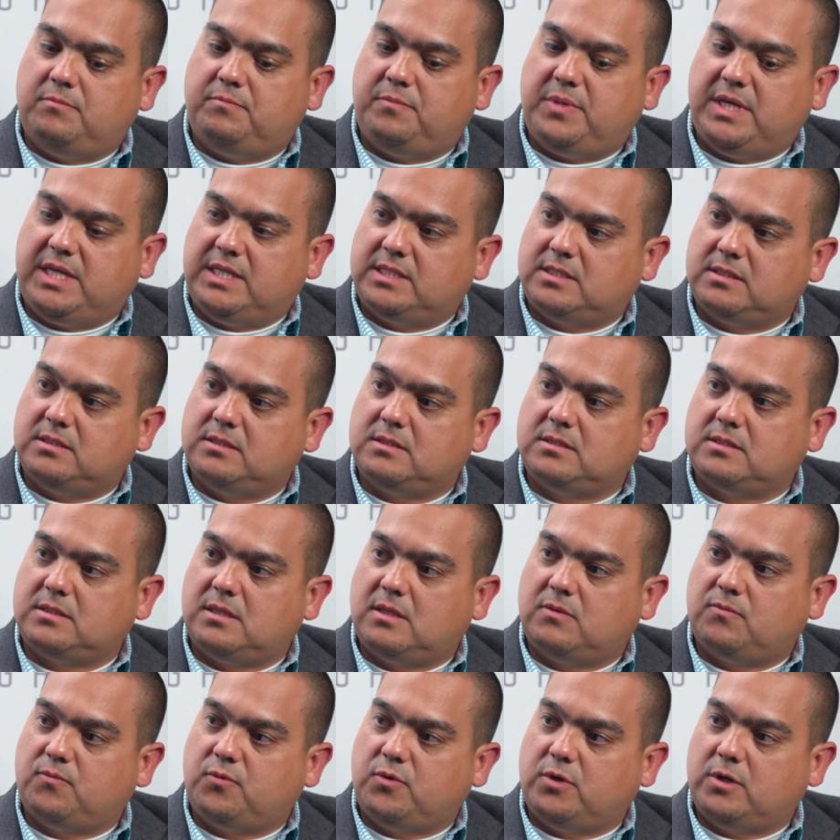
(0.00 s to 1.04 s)
pieces
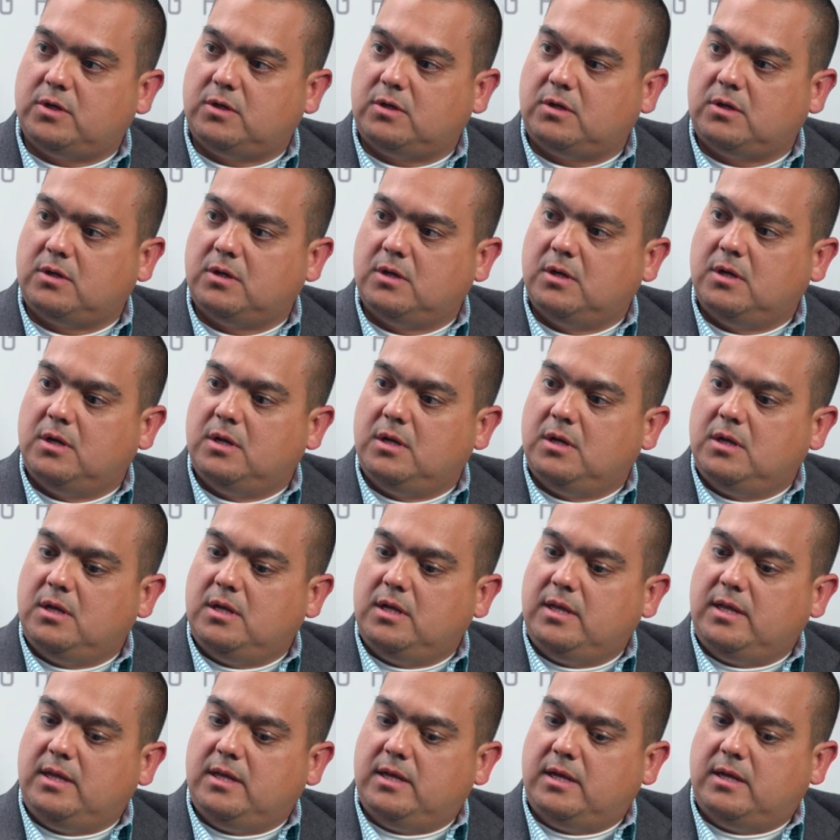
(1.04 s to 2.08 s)
that we are
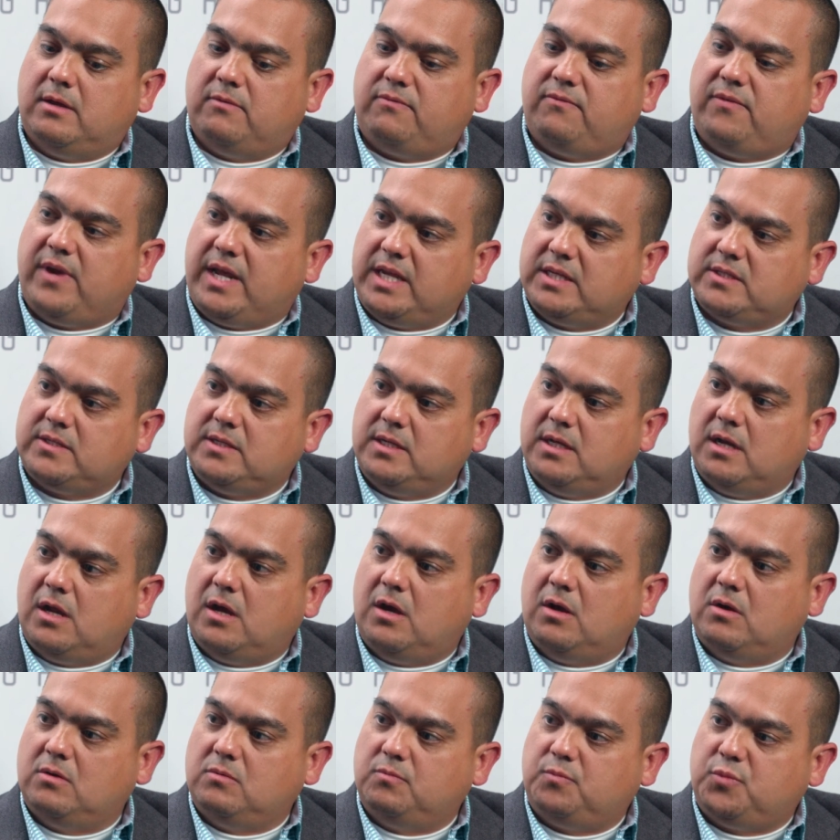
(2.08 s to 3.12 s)
facing
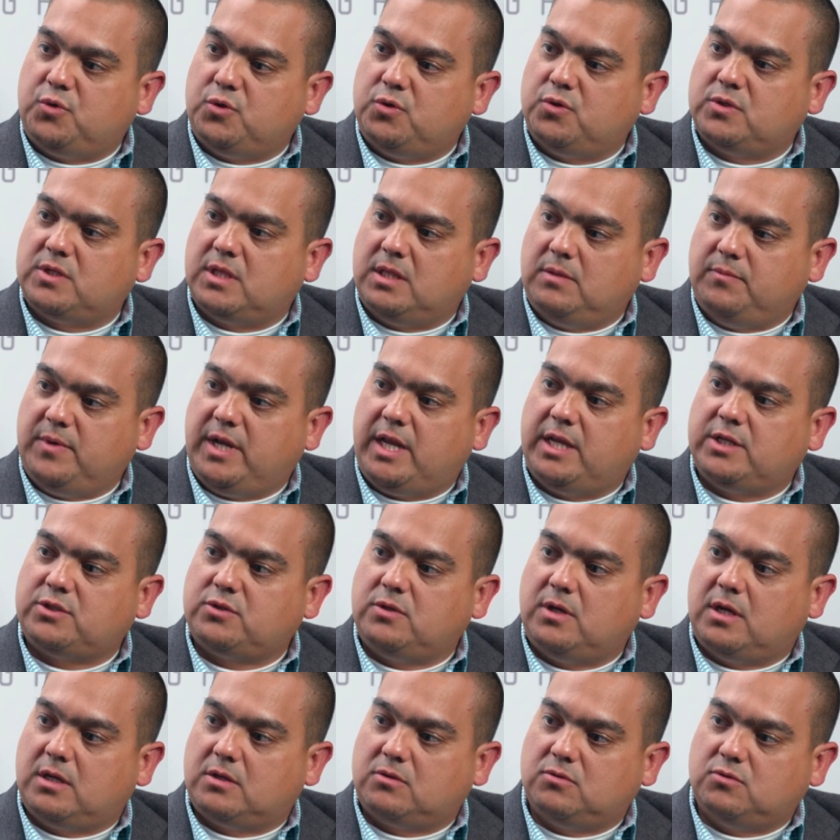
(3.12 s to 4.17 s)
on PRRS
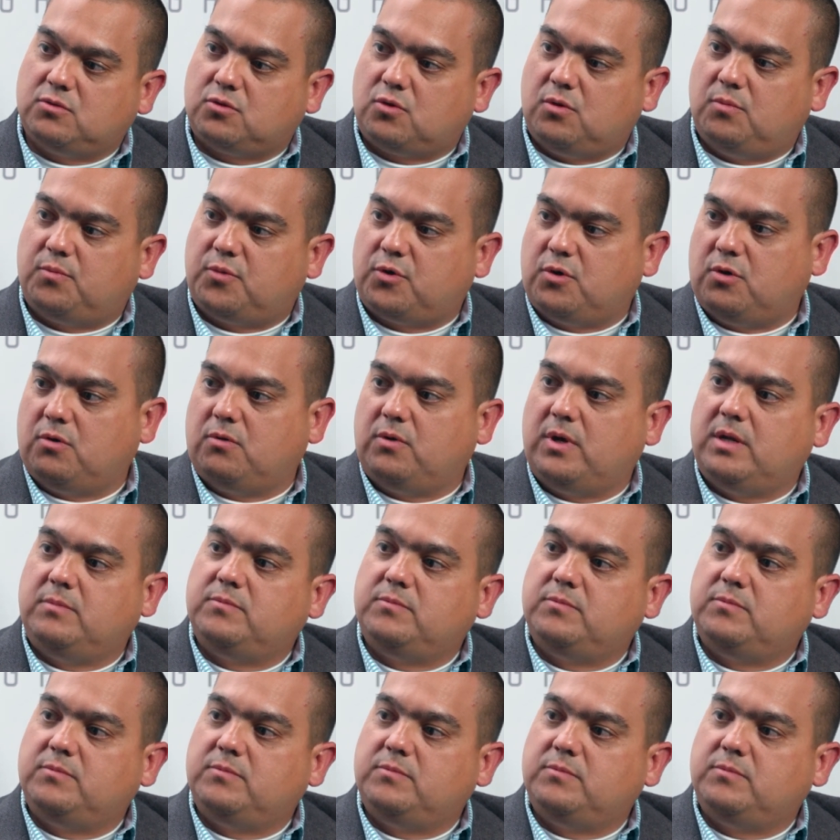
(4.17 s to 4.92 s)
elimination and control program.